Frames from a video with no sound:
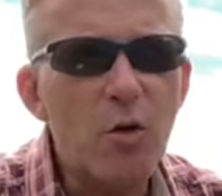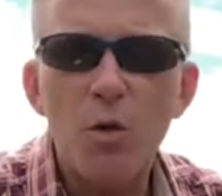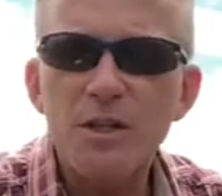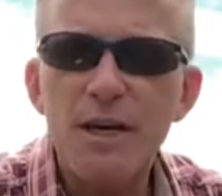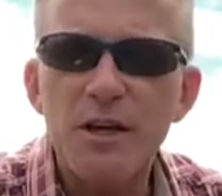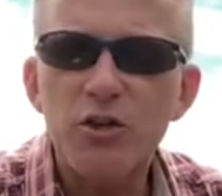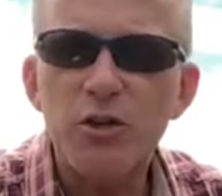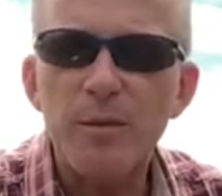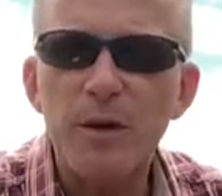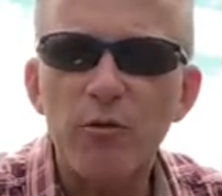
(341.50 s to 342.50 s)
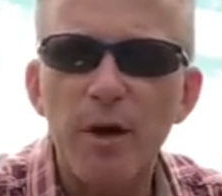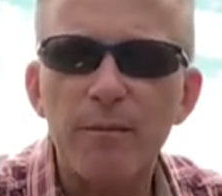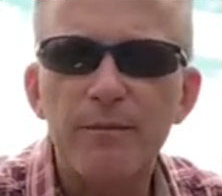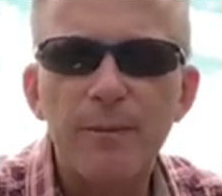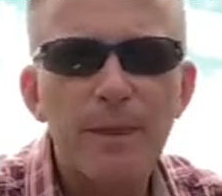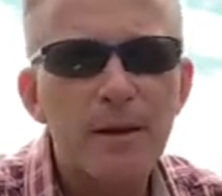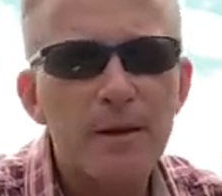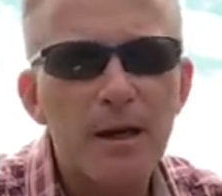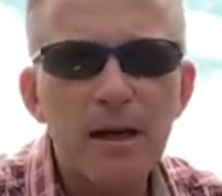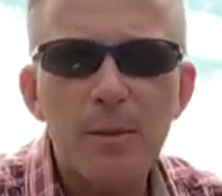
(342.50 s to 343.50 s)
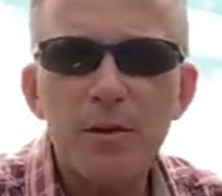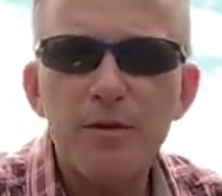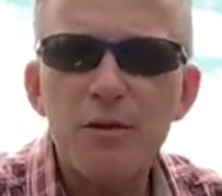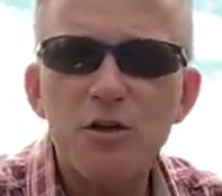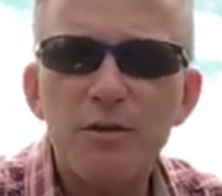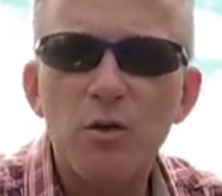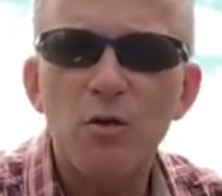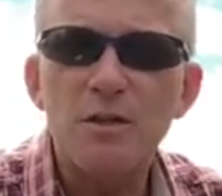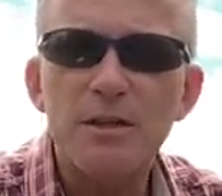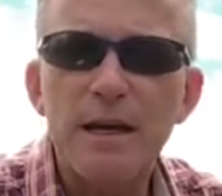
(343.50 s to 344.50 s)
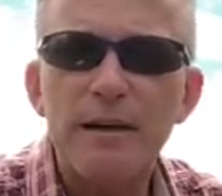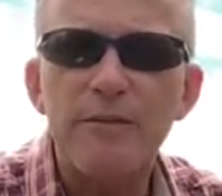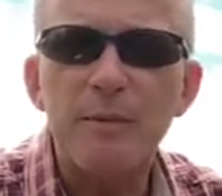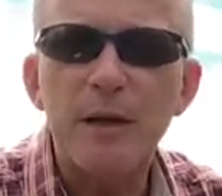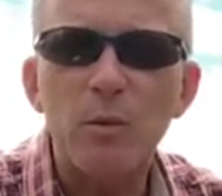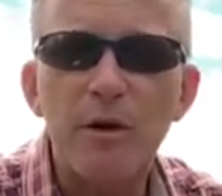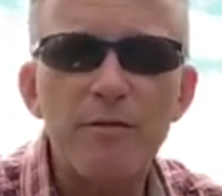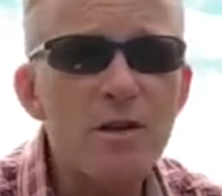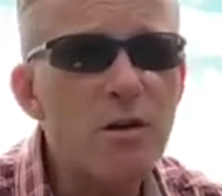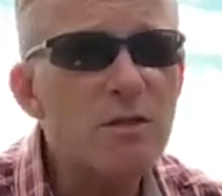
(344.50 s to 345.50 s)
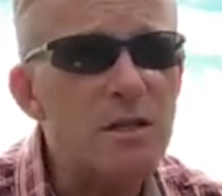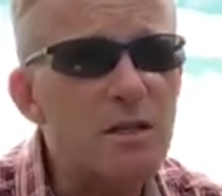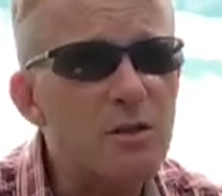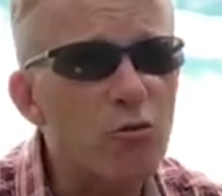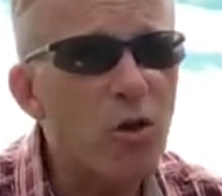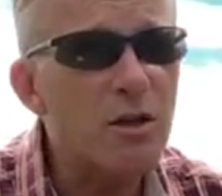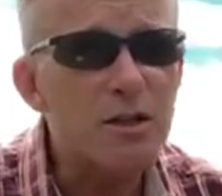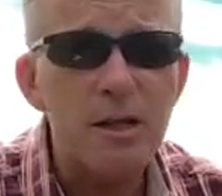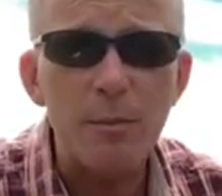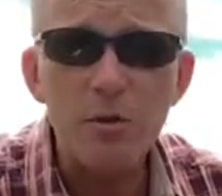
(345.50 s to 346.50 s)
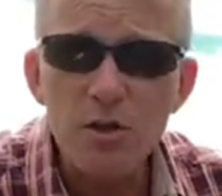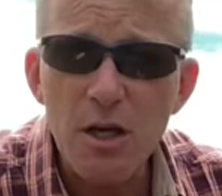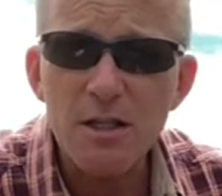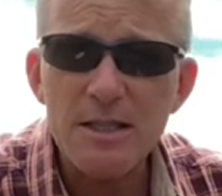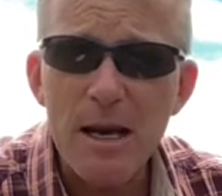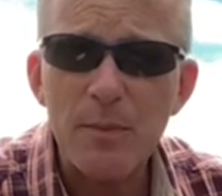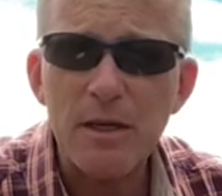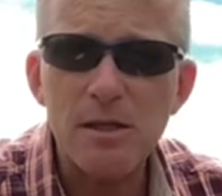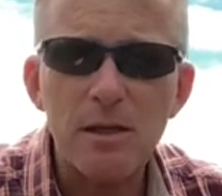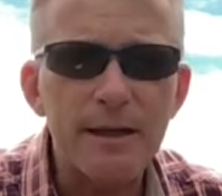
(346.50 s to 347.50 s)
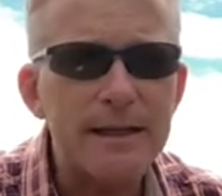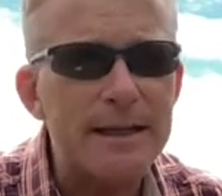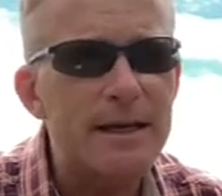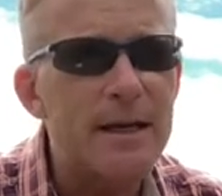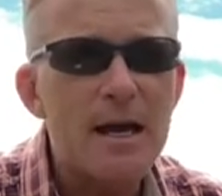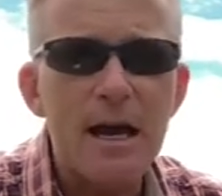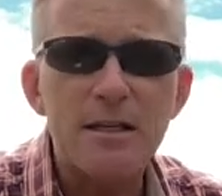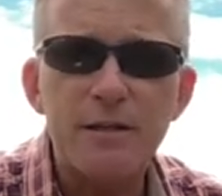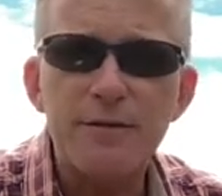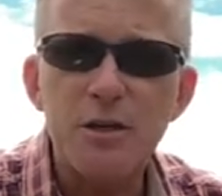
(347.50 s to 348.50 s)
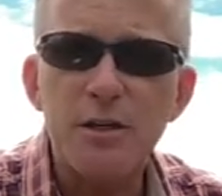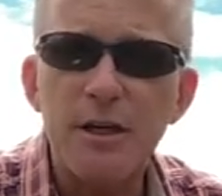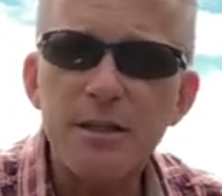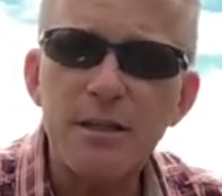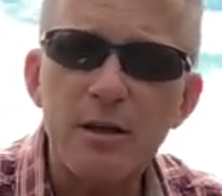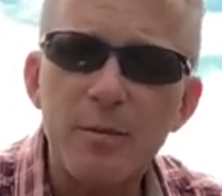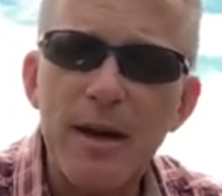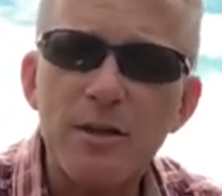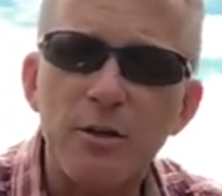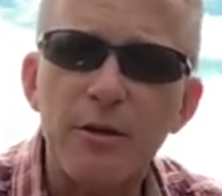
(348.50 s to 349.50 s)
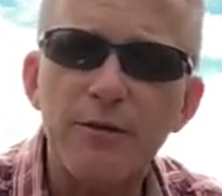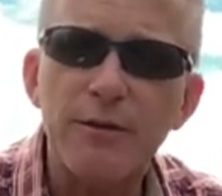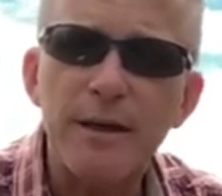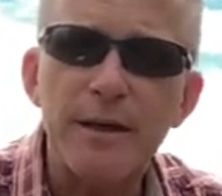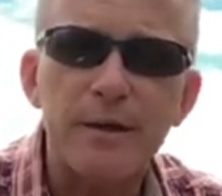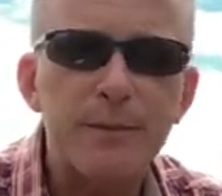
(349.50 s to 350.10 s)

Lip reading: always get a screaming run. A couple of the fish I've caught today have been where I've noticed the rod tip just tapping slightly as the fish are hitting the bait on the feeder.